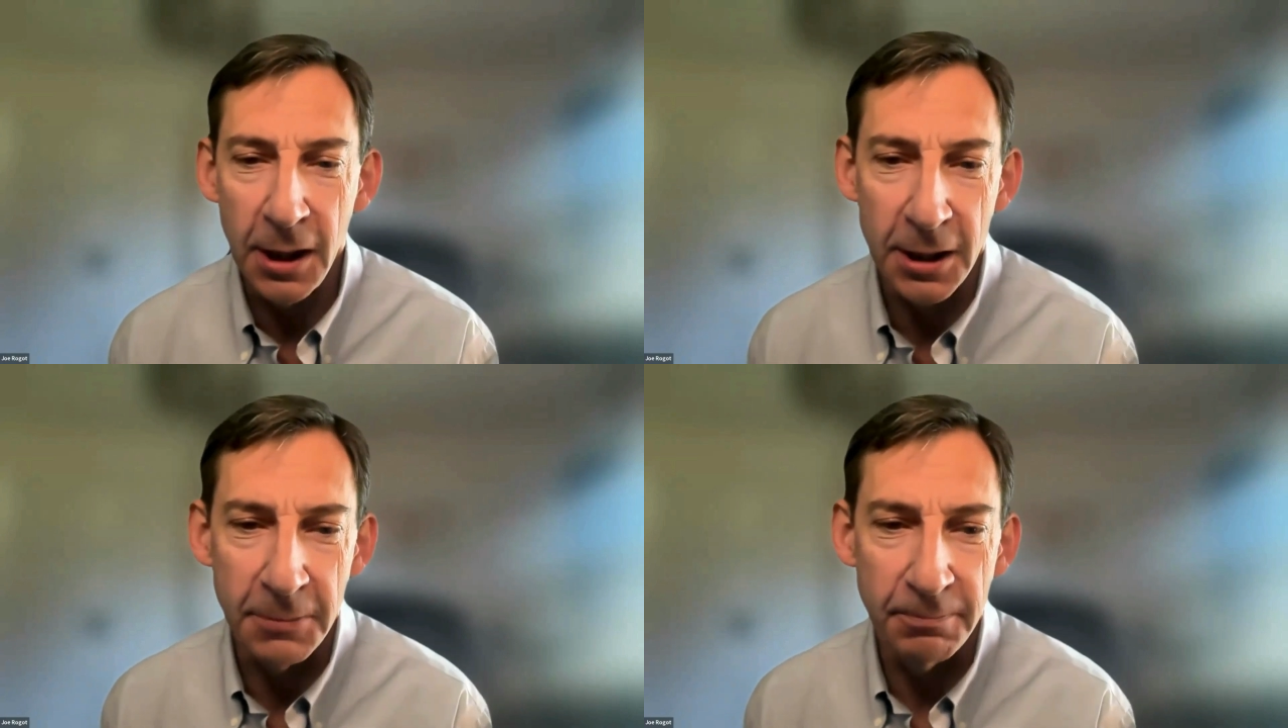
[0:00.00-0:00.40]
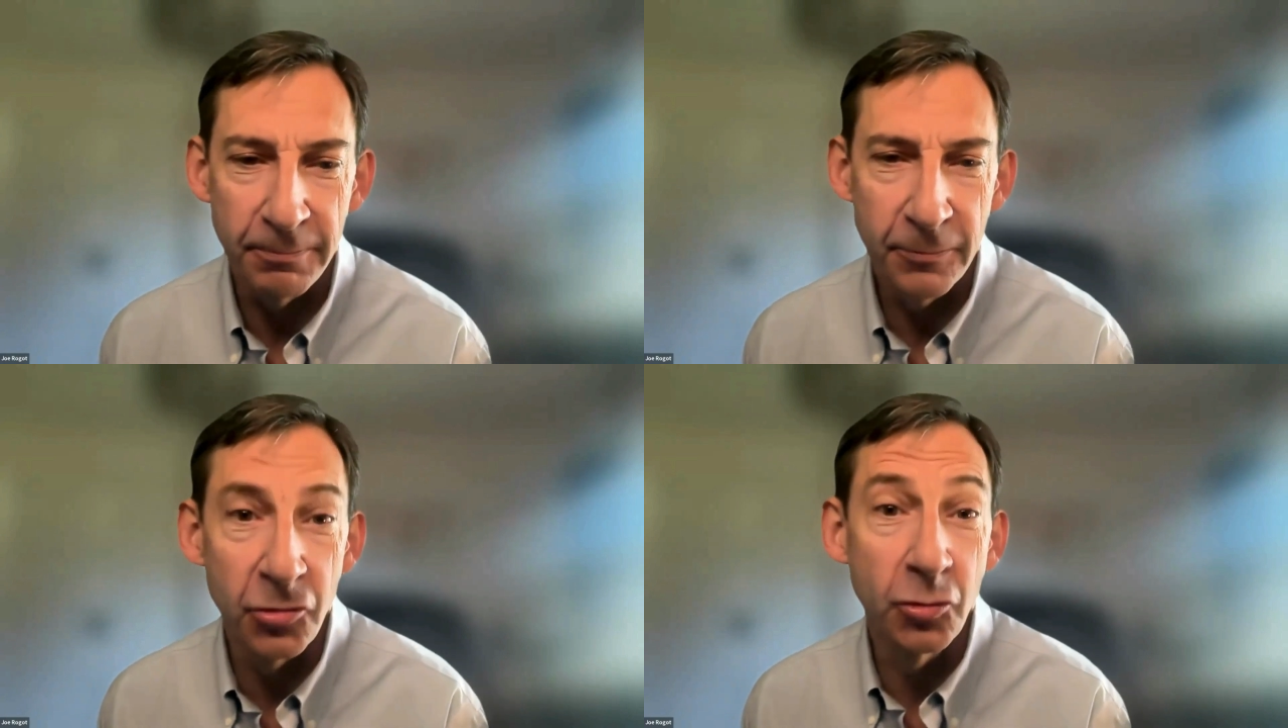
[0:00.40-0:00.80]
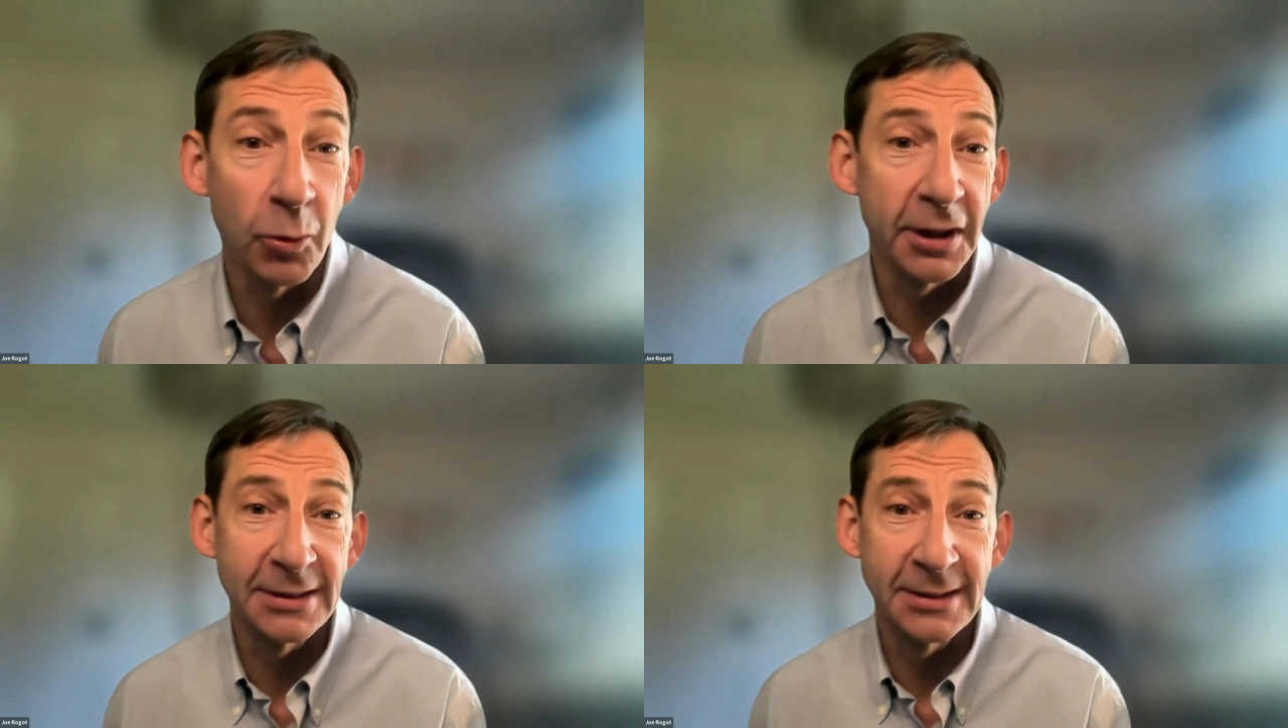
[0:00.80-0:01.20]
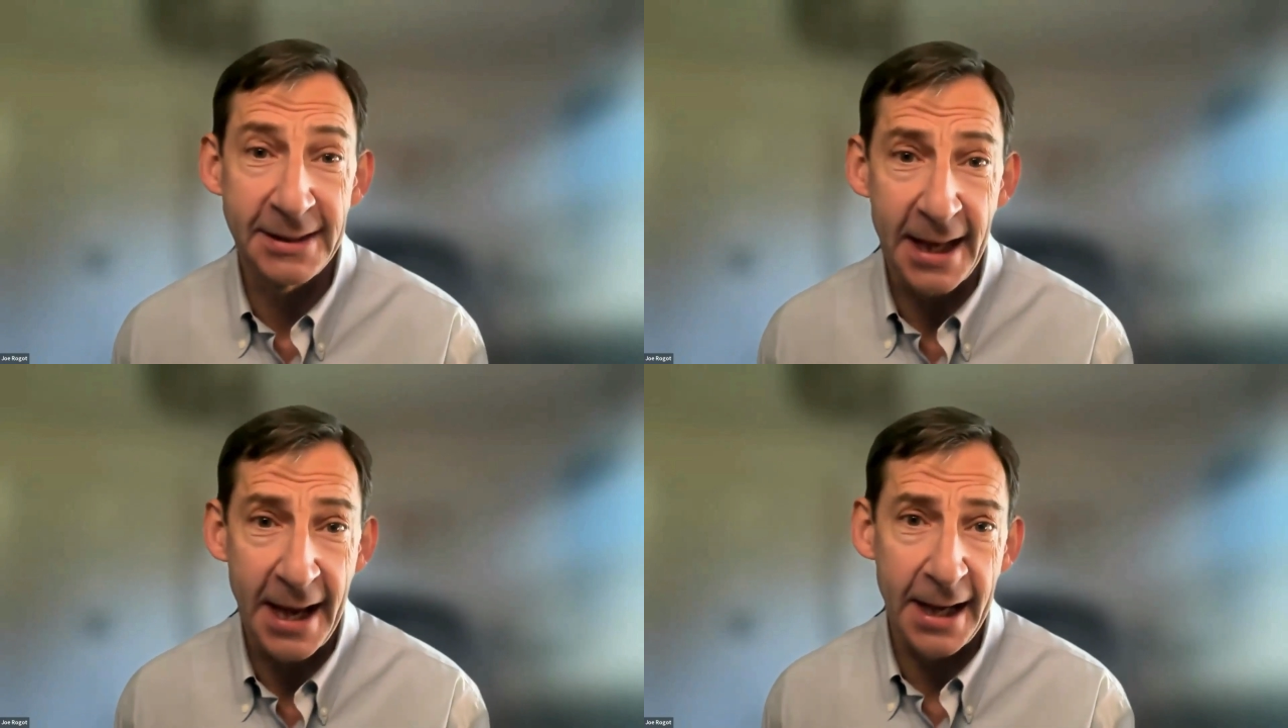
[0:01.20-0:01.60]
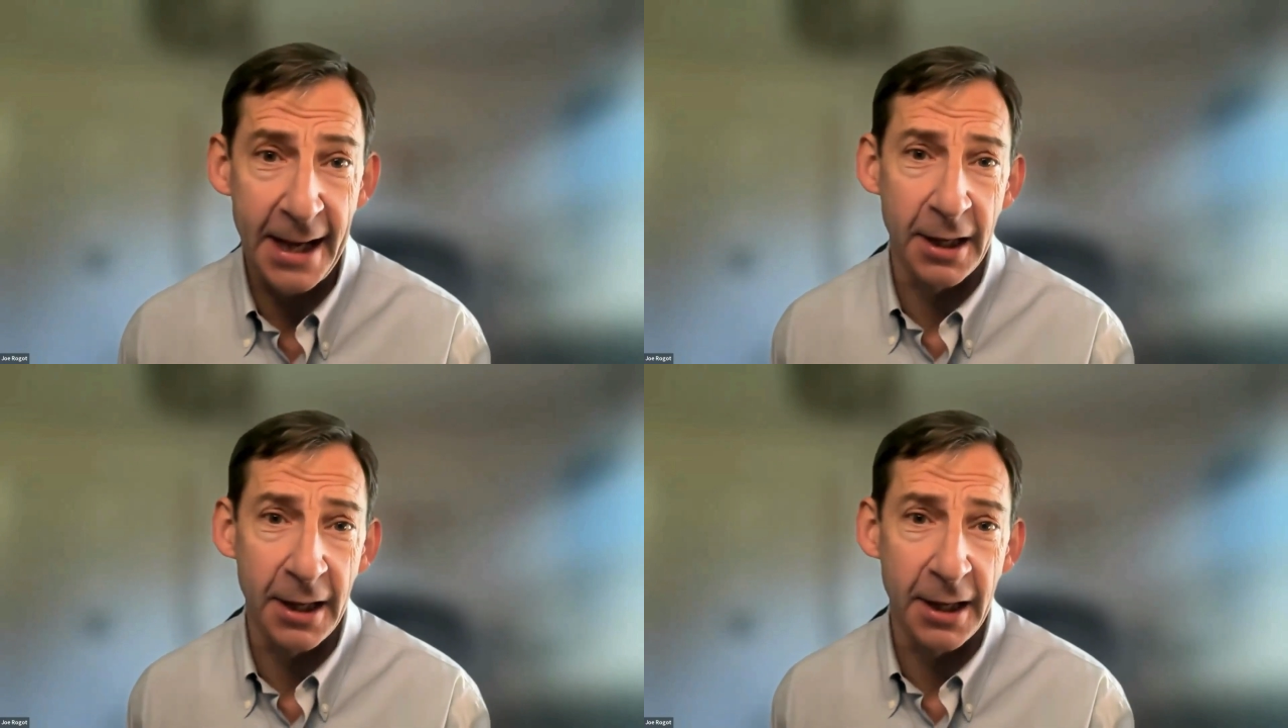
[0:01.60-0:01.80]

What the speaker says: join us today.